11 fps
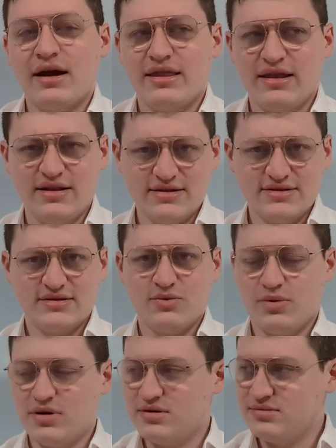I think that's
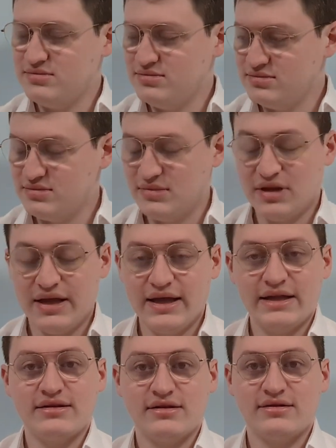the word.
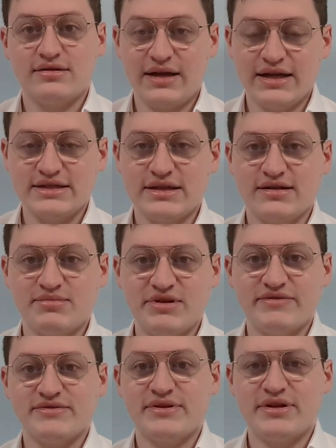And like I said in the
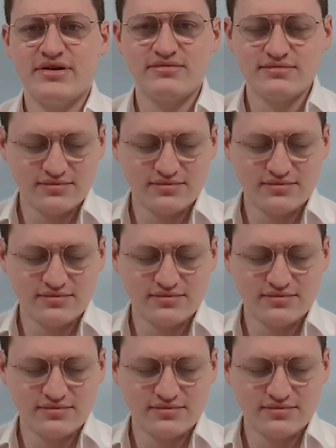previous video,